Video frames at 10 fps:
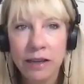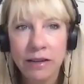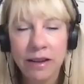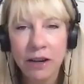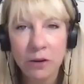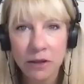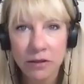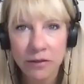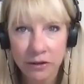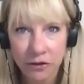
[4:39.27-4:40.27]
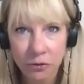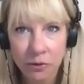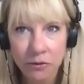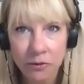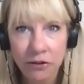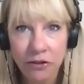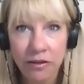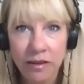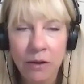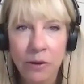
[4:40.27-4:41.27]
entire month of October, which
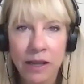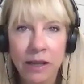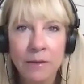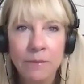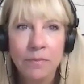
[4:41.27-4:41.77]
is that we